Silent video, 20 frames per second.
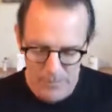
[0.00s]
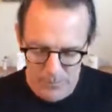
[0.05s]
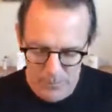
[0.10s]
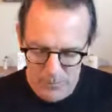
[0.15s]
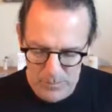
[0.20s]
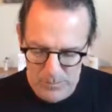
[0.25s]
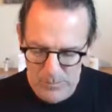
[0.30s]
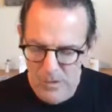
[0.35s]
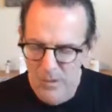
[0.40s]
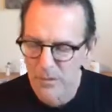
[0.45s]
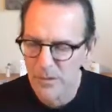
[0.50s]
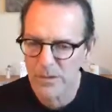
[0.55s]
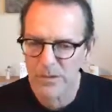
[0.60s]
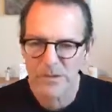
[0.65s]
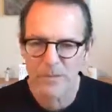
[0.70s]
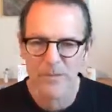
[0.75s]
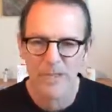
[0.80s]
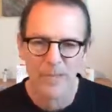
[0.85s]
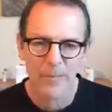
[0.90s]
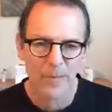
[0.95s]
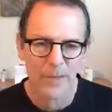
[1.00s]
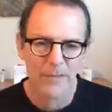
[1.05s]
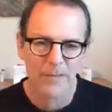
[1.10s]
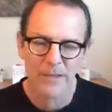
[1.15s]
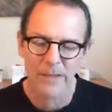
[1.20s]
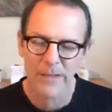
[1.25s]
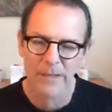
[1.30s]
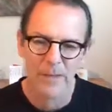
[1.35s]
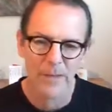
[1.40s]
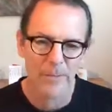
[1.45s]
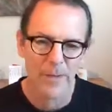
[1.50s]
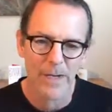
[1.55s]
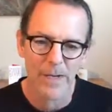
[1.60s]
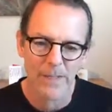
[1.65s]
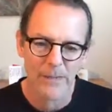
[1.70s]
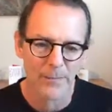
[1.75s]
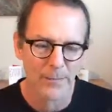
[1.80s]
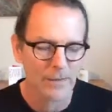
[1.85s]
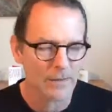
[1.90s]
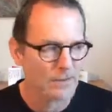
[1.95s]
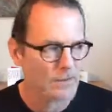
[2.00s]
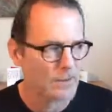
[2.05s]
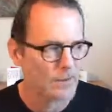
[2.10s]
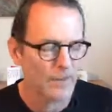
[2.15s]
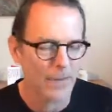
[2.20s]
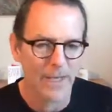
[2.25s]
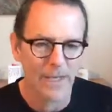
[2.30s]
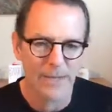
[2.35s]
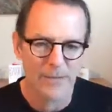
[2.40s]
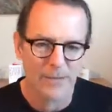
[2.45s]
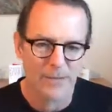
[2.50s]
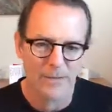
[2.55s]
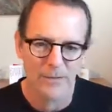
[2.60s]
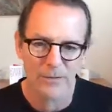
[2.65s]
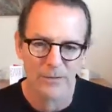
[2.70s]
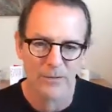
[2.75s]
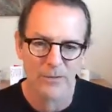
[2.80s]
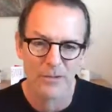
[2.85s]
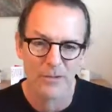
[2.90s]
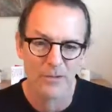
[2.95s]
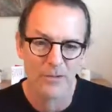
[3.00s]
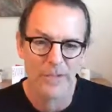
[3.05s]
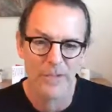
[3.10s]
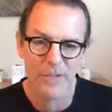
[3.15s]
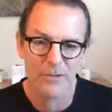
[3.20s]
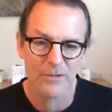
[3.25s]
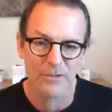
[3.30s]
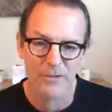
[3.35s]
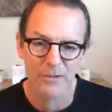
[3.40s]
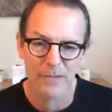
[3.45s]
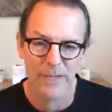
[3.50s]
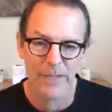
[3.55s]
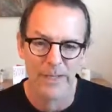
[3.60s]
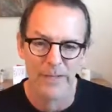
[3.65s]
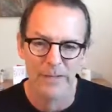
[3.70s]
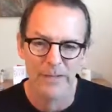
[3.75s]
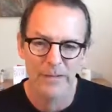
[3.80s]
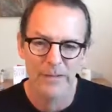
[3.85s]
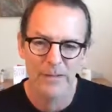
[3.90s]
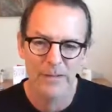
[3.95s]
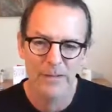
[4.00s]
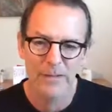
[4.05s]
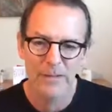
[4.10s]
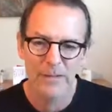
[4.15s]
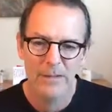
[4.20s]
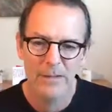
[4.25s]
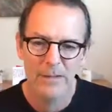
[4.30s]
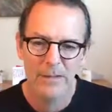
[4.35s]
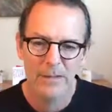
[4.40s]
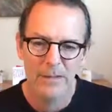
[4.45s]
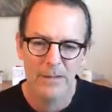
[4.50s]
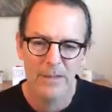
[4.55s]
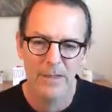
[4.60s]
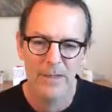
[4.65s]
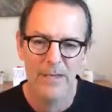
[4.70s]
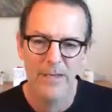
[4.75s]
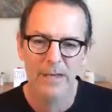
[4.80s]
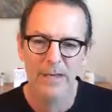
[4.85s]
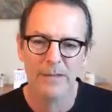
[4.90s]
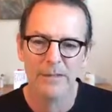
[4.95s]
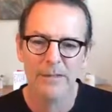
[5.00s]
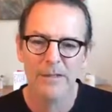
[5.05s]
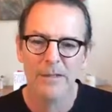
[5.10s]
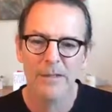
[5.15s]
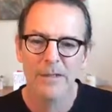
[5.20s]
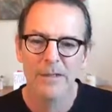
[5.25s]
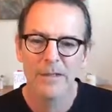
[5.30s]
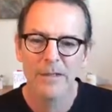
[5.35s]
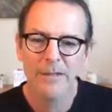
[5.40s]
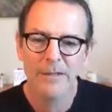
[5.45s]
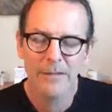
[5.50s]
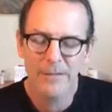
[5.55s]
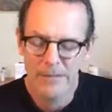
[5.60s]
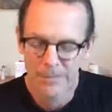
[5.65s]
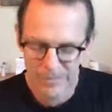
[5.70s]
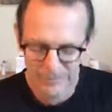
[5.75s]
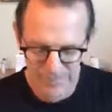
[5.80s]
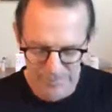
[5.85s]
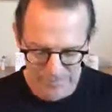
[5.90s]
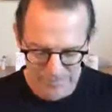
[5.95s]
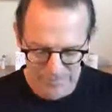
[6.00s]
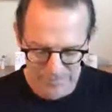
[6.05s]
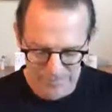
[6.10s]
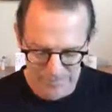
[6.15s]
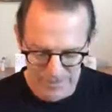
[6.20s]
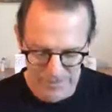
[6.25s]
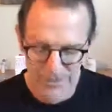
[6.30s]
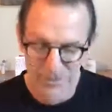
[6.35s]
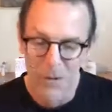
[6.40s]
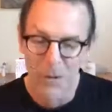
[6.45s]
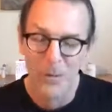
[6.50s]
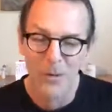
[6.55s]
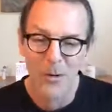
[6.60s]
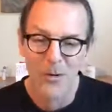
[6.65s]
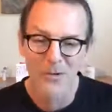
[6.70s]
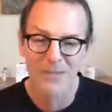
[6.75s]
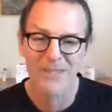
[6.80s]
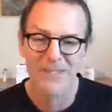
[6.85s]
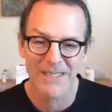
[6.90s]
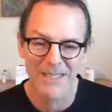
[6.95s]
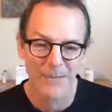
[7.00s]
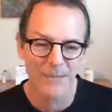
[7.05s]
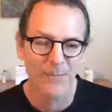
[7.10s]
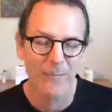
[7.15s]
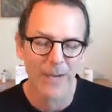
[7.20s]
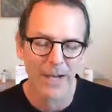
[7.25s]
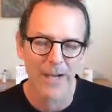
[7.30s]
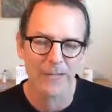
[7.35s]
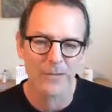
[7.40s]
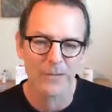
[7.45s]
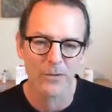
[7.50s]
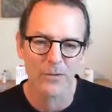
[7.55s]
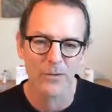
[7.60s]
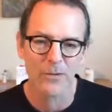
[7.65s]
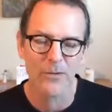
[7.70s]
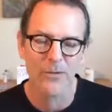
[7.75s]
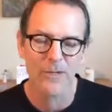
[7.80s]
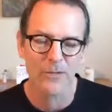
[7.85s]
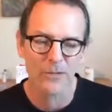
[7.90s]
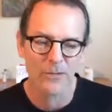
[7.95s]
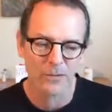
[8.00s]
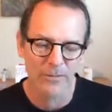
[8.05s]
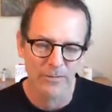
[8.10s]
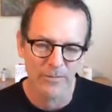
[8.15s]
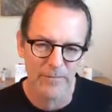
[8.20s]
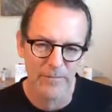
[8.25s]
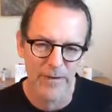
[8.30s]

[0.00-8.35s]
Well, no one can step outside the box because the box is your subconscious mind, and it's almost impossible unless you're